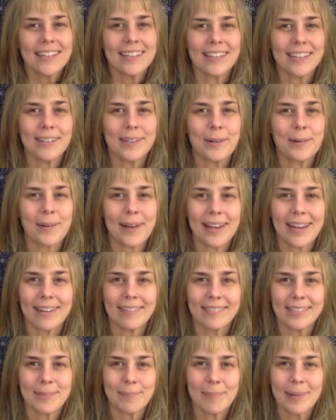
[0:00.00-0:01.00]
You don't
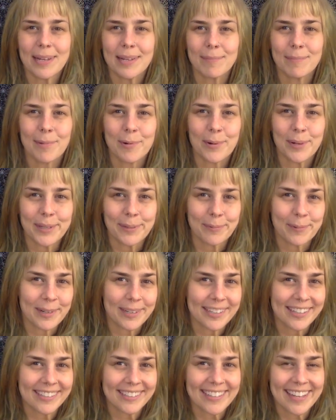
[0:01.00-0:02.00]
have to pinpoint
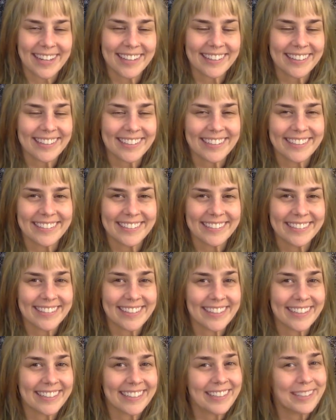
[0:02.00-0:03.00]
what exactly it is
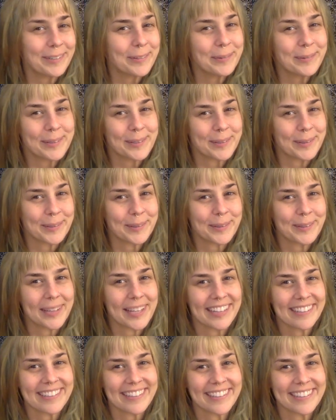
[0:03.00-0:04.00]
that you do
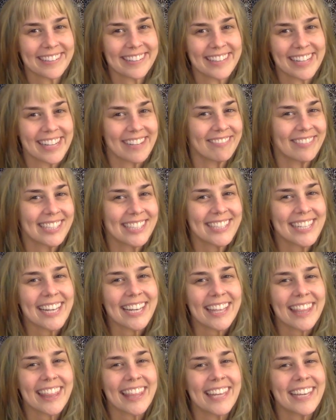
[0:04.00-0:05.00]
that's the same
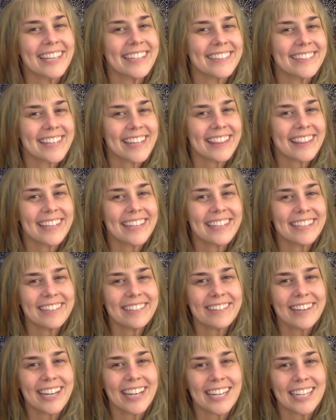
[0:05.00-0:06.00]
exact thing as that thing
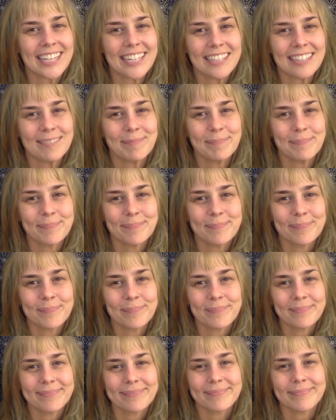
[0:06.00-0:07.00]
you hate.
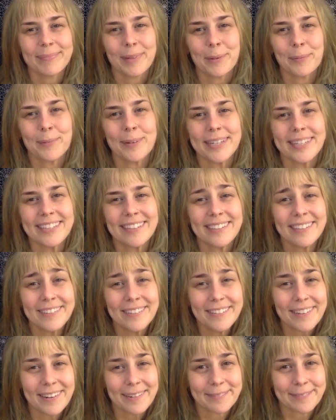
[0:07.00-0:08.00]
But when
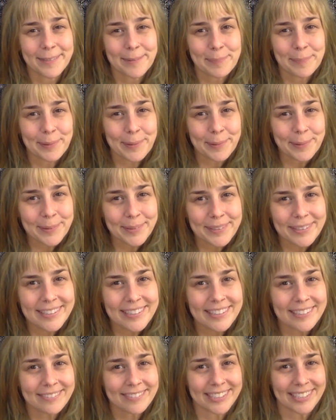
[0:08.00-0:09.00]
you are
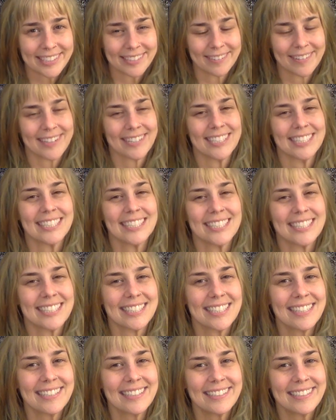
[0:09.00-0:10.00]
repulsed, when you are
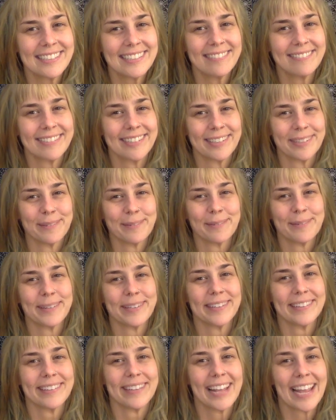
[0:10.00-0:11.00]
disgusted, when you
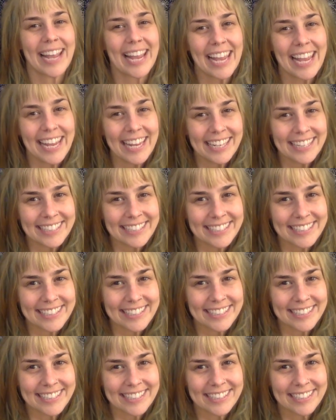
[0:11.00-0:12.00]
feel hate,